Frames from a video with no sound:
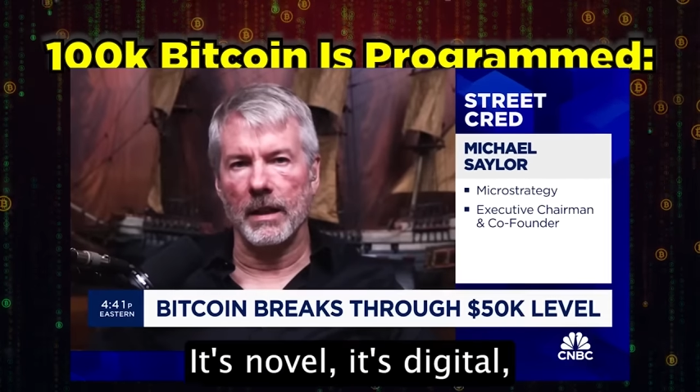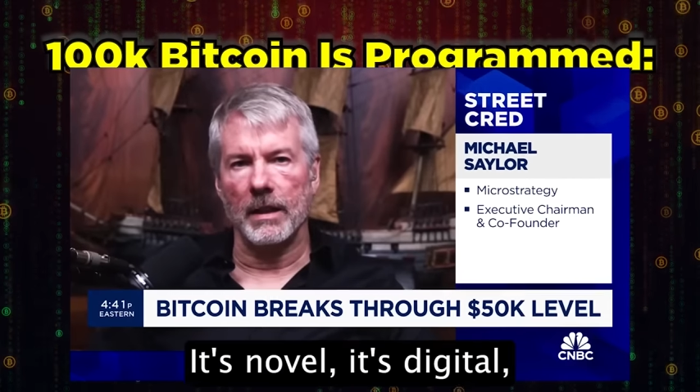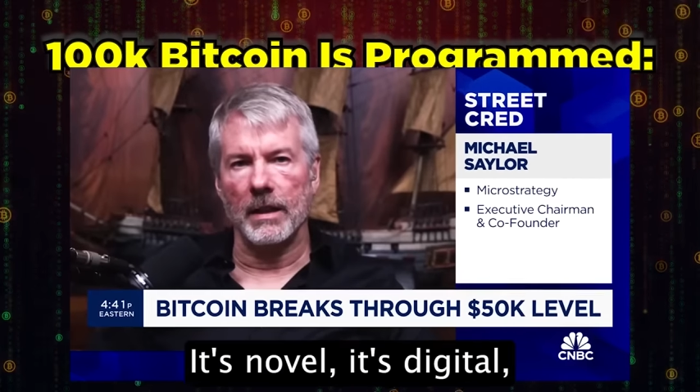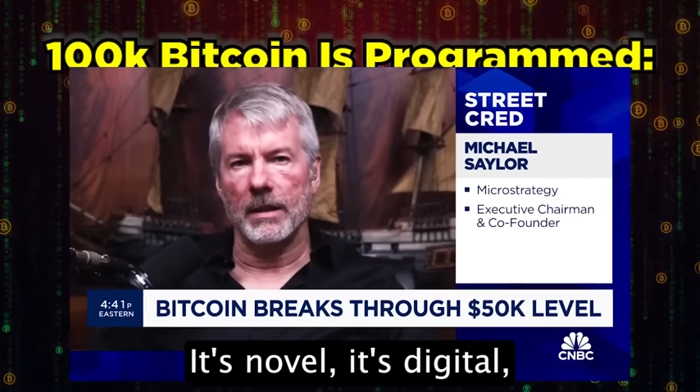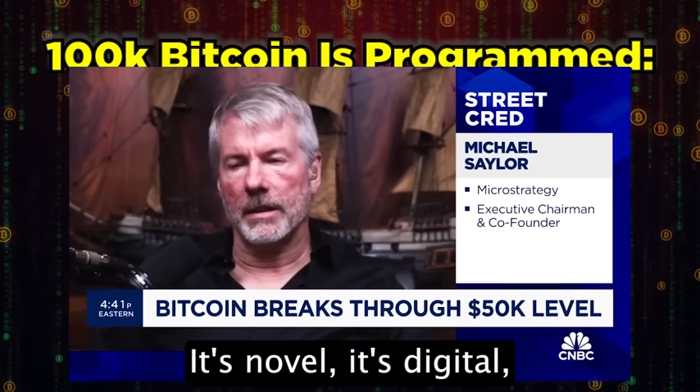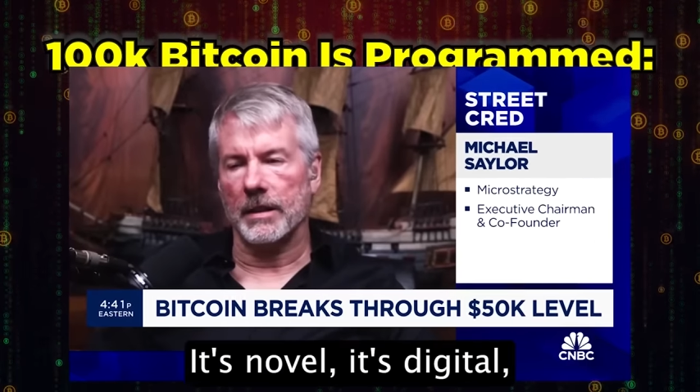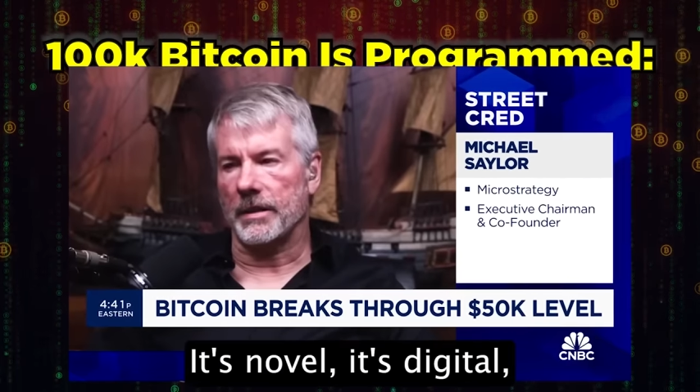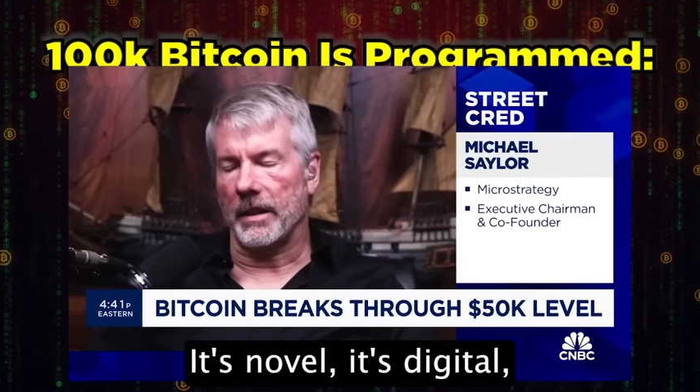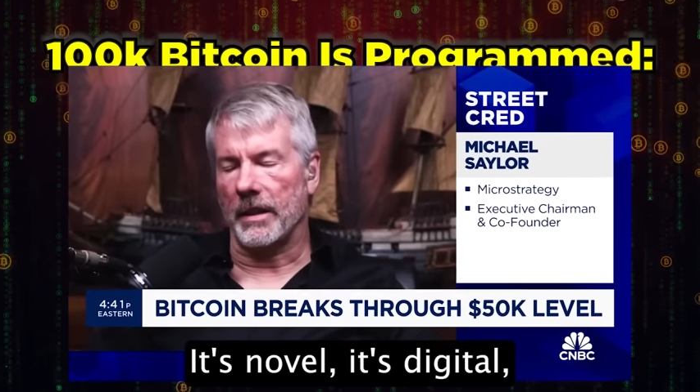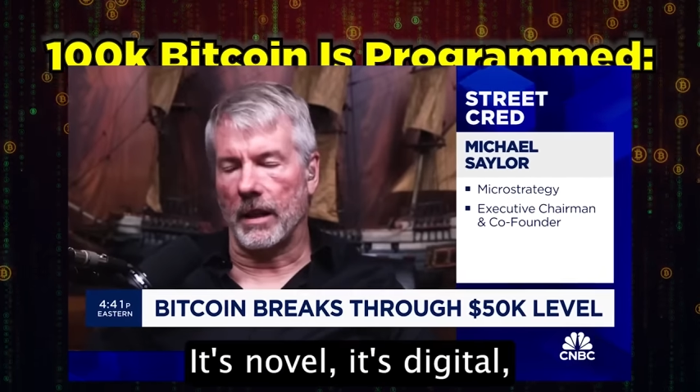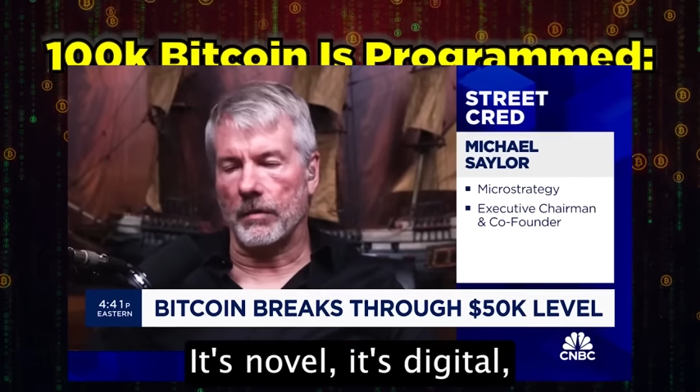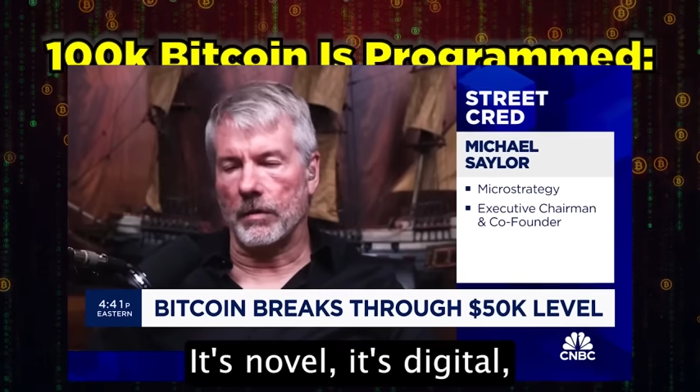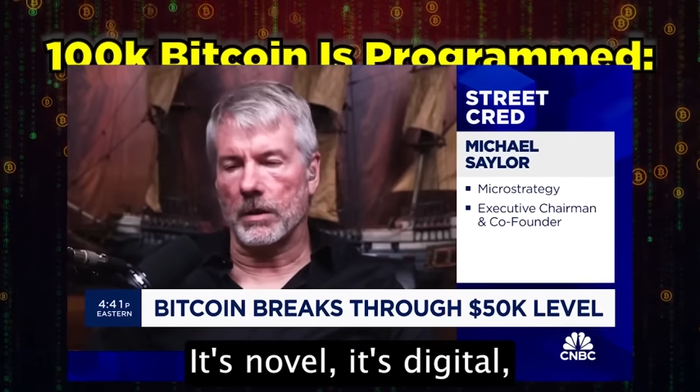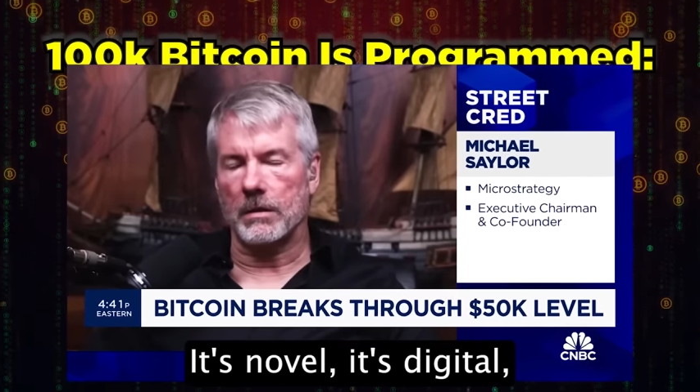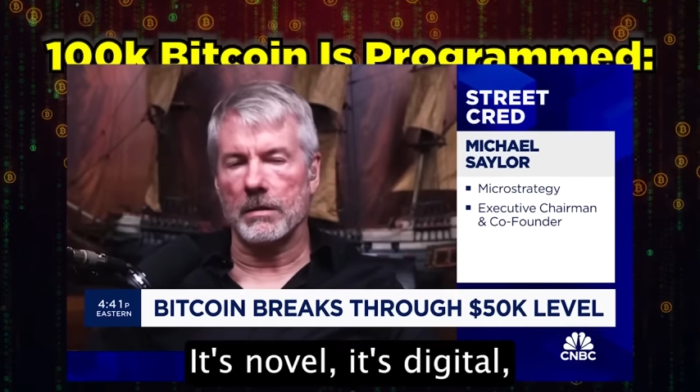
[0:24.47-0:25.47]
It's
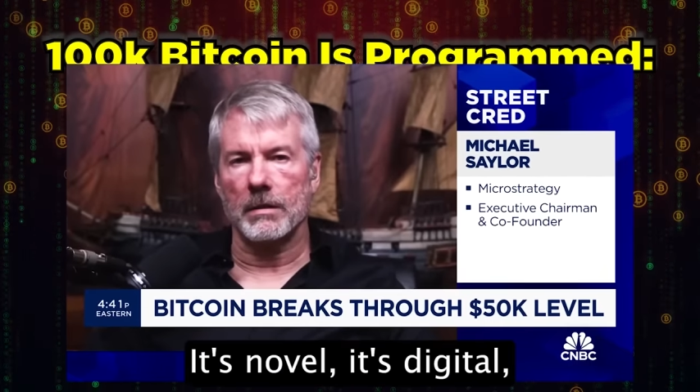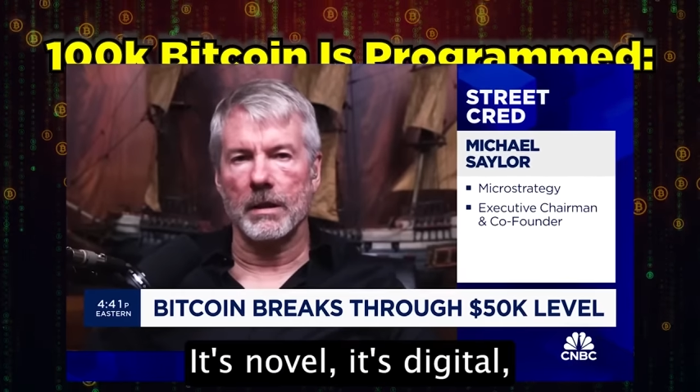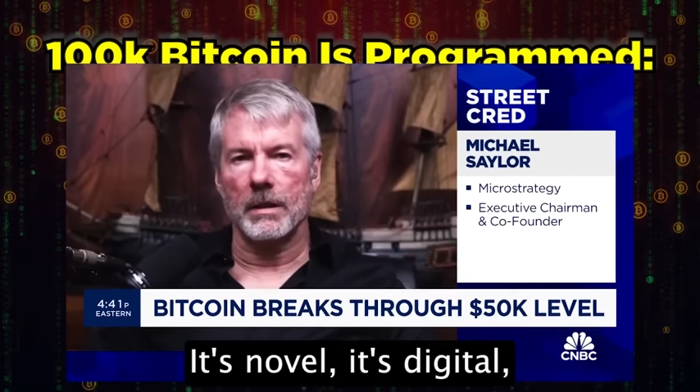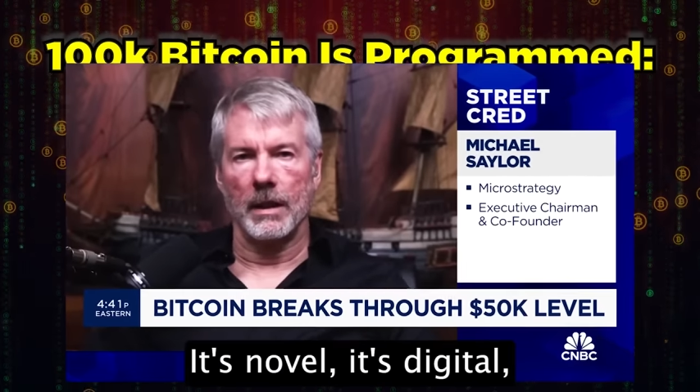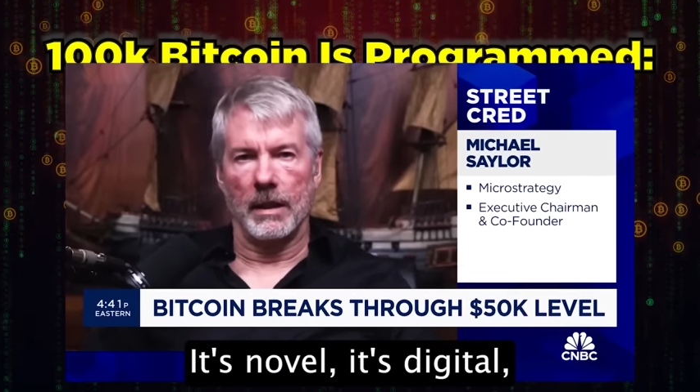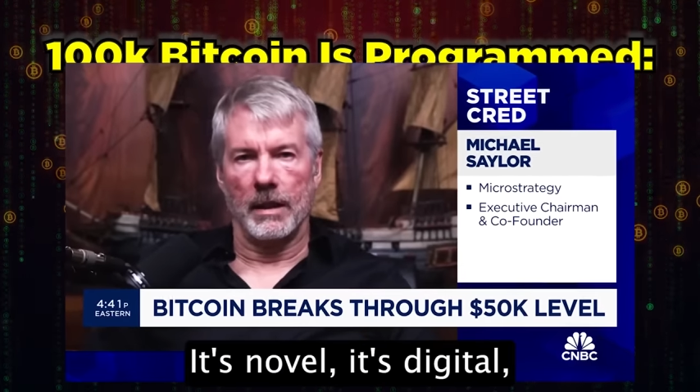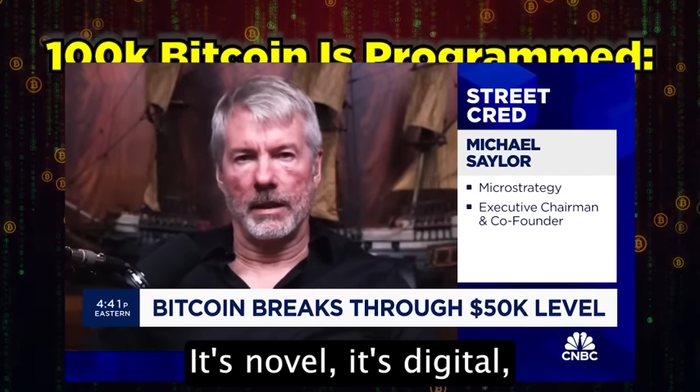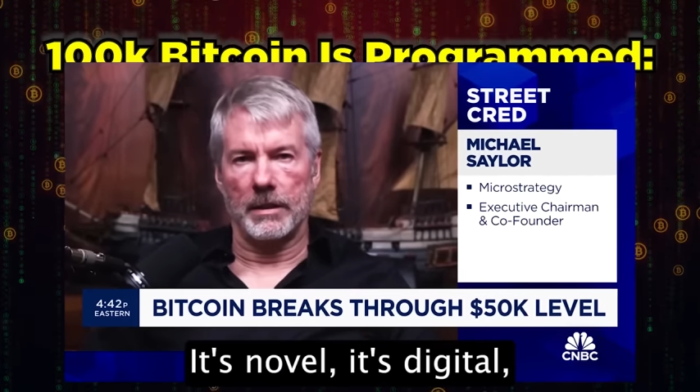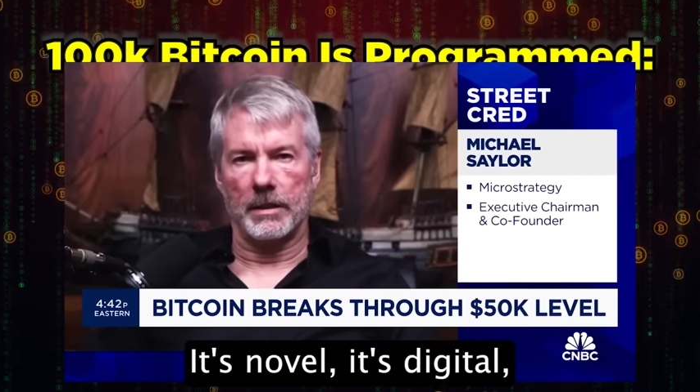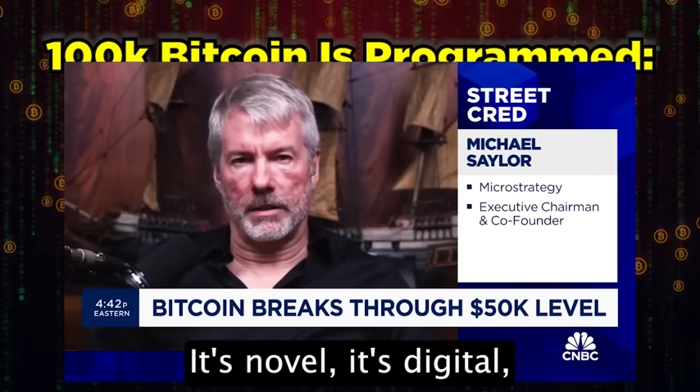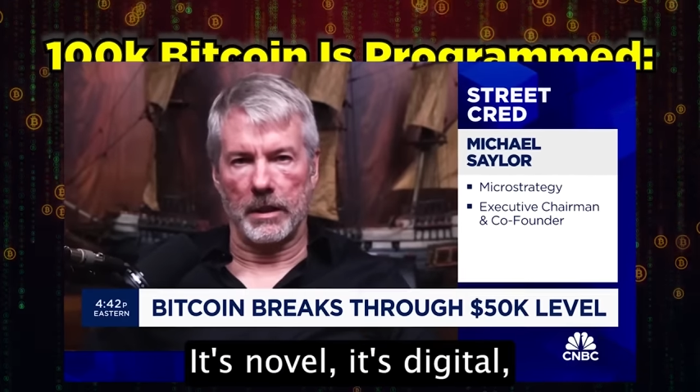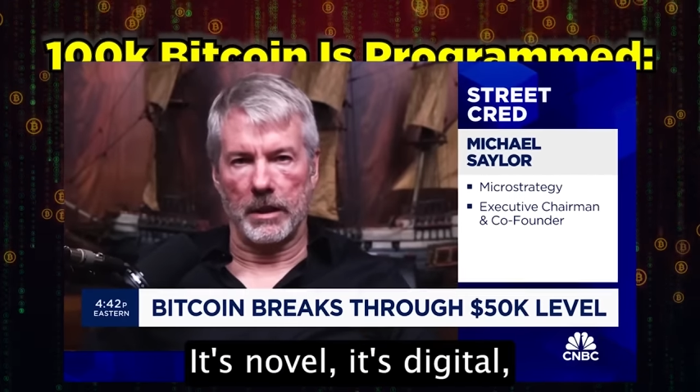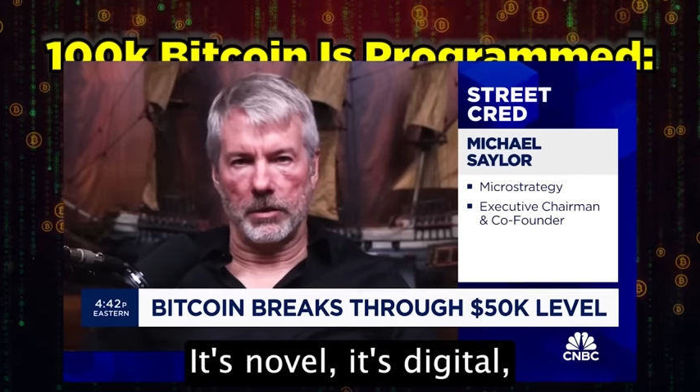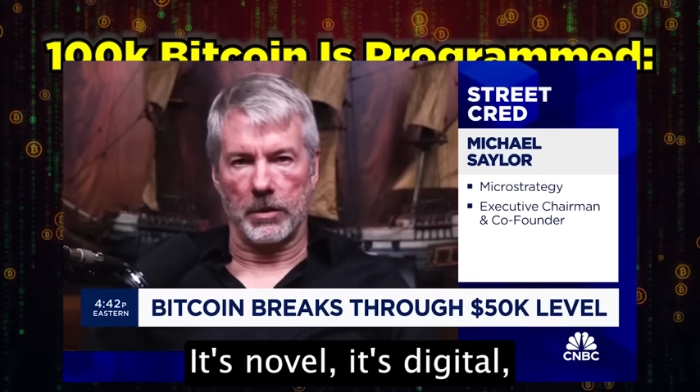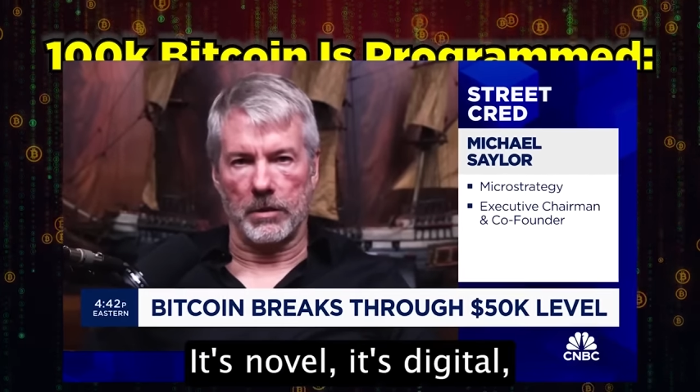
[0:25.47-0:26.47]
novel, it's
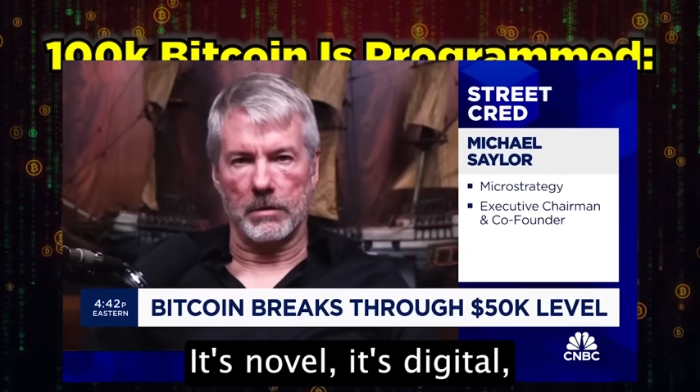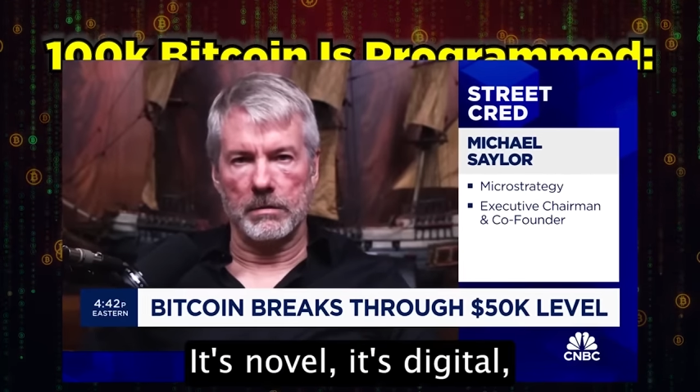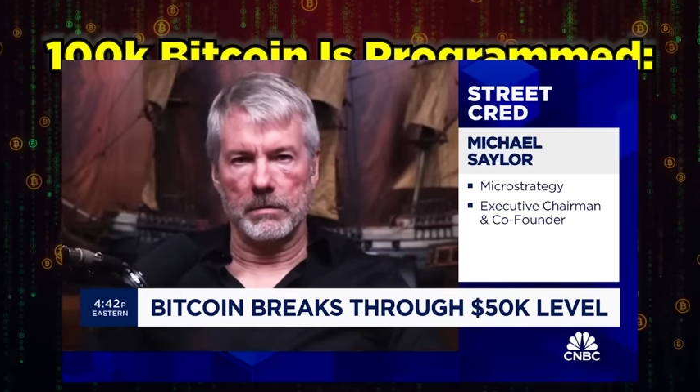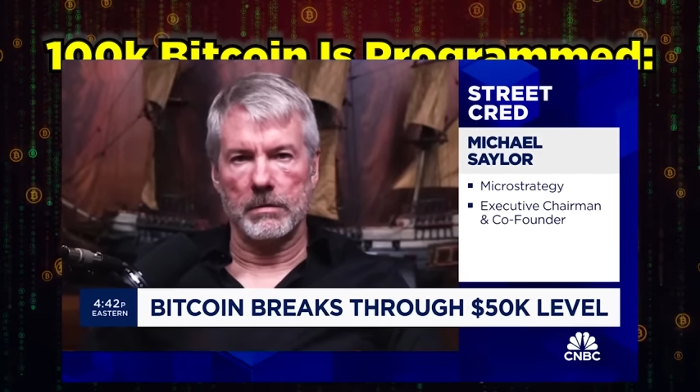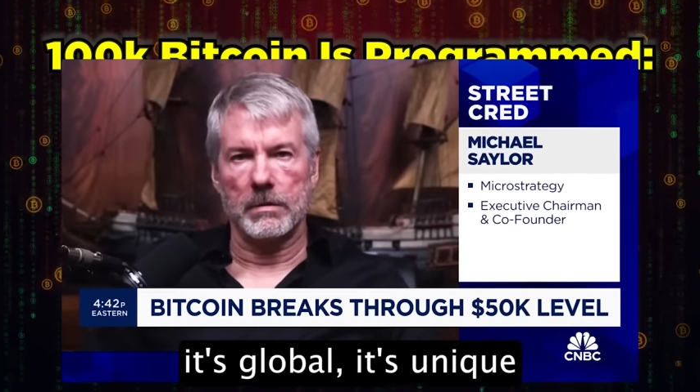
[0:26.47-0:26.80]
digital,